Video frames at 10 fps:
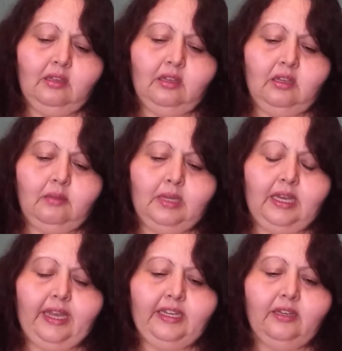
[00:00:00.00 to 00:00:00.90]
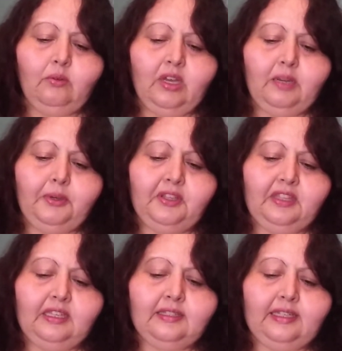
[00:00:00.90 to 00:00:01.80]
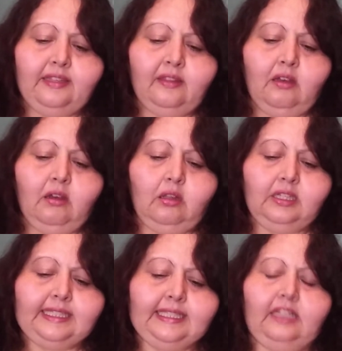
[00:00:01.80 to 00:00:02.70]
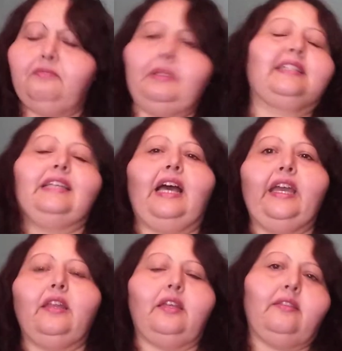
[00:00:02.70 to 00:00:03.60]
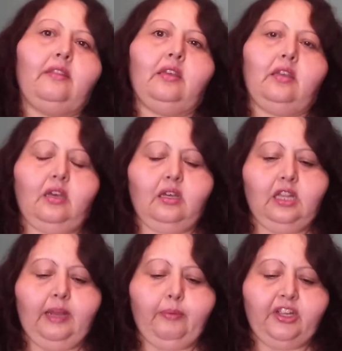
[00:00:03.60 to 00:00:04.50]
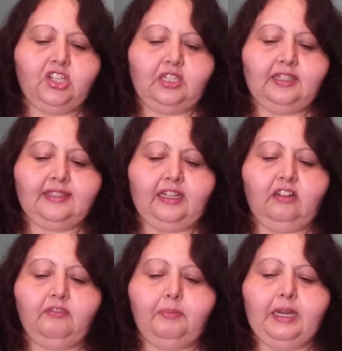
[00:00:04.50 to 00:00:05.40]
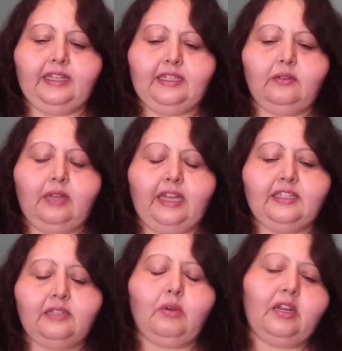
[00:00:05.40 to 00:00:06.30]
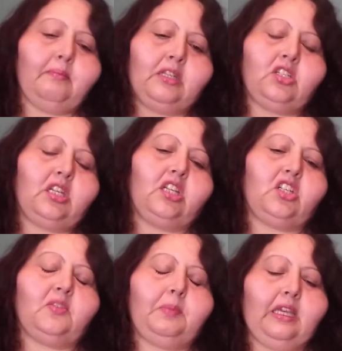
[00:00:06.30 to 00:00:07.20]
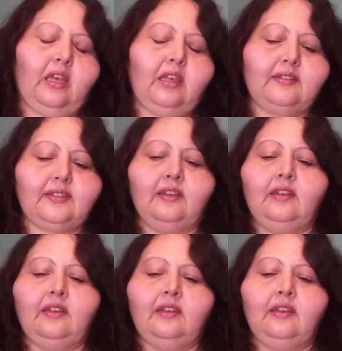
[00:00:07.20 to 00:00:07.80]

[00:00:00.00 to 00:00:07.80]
I didn't want to put these in the haul itself because in the collaboration itself, but I did want to mention it just because